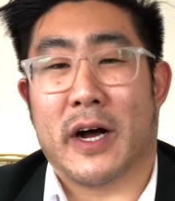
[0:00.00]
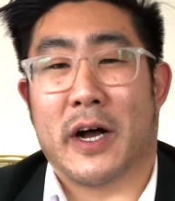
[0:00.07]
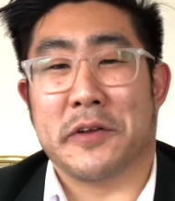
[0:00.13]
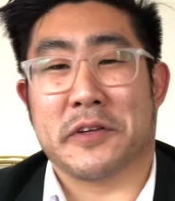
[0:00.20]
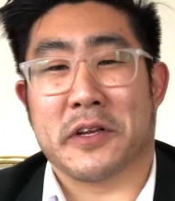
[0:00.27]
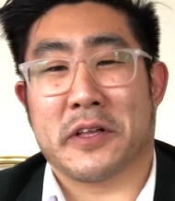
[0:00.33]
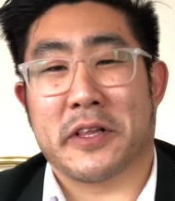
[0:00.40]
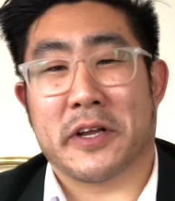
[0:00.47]
You
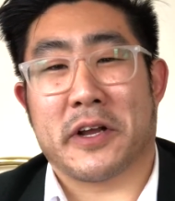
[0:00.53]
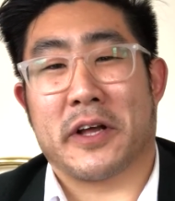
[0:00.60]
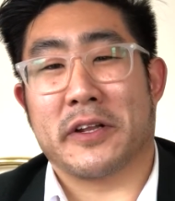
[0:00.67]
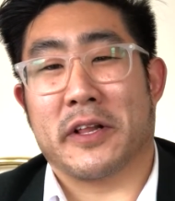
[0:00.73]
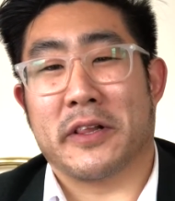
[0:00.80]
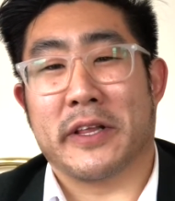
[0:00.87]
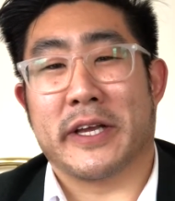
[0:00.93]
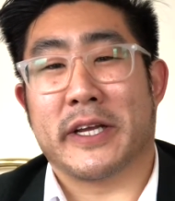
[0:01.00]
can click on the
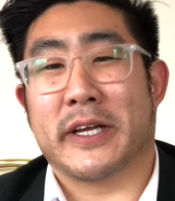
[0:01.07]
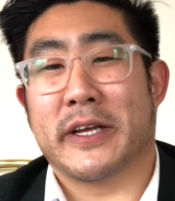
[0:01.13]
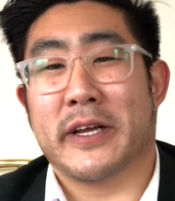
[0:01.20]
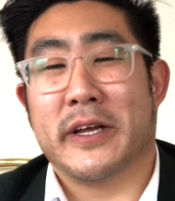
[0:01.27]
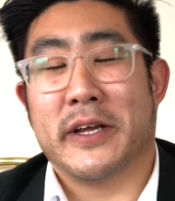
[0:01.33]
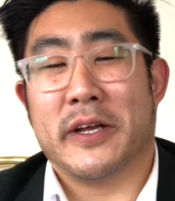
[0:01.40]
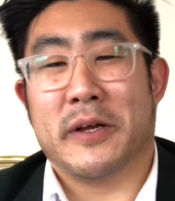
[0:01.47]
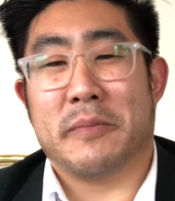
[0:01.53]
link
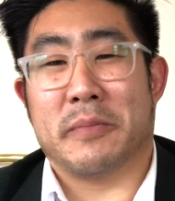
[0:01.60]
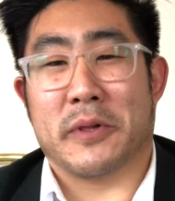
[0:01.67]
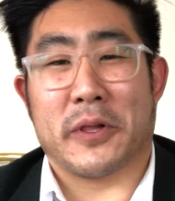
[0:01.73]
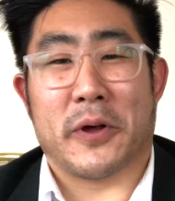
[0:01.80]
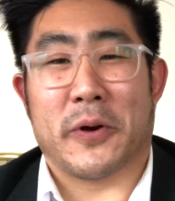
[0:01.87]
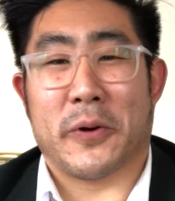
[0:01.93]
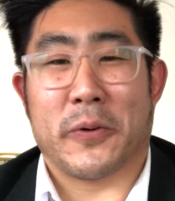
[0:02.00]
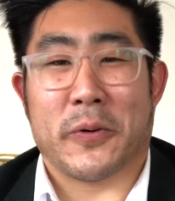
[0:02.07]

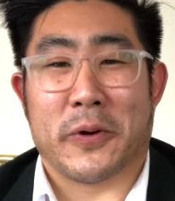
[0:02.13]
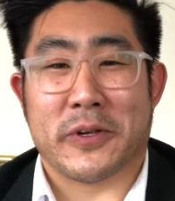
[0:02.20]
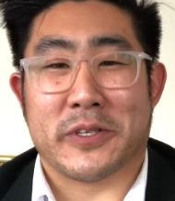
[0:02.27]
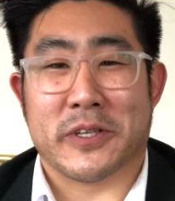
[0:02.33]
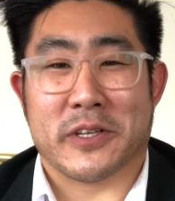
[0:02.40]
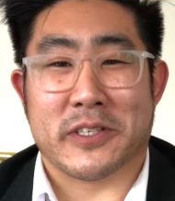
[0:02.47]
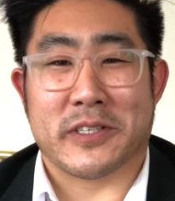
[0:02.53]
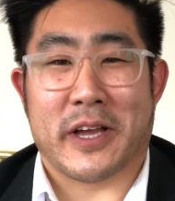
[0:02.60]
below or to
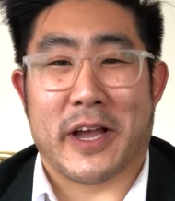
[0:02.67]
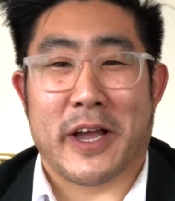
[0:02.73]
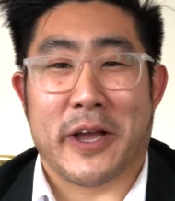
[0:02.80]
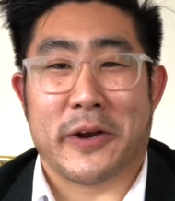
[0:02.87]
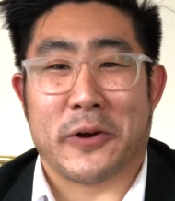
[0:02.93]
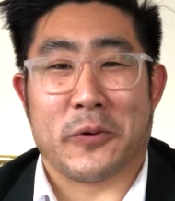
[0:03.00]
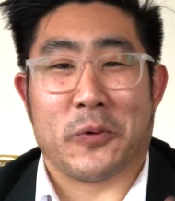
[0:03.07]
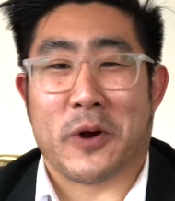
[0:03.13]
the
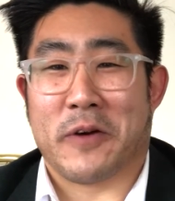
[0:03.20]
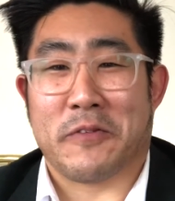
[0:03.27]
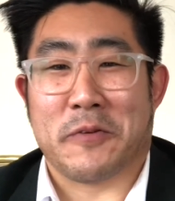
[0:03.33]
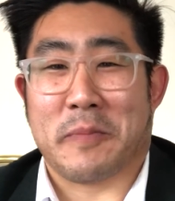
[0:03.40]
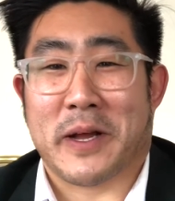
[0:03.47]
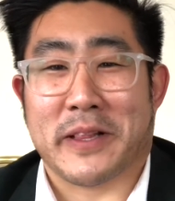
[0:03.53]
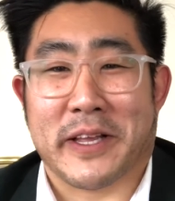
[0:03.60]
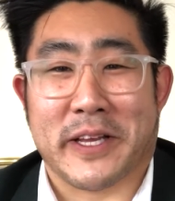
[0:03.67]
side or wherever
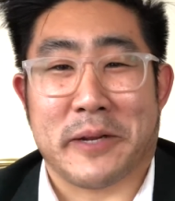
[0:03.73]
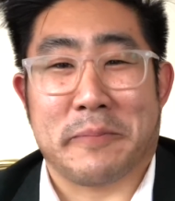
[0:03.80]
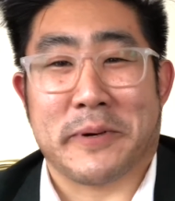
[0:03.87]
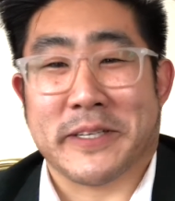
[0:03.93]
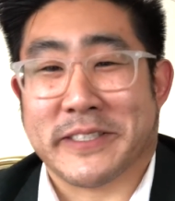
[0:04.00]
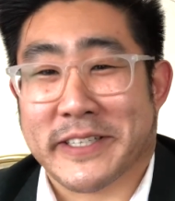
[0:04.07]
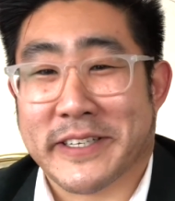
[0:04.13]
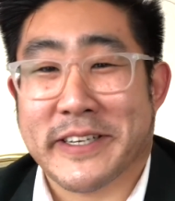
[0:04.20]
my lady
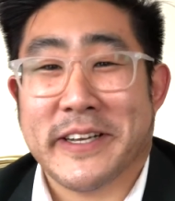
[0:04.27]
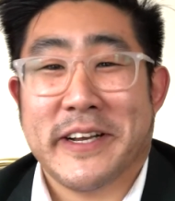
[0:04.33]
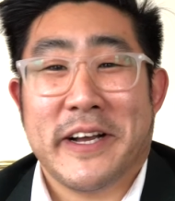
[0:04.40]
puts it.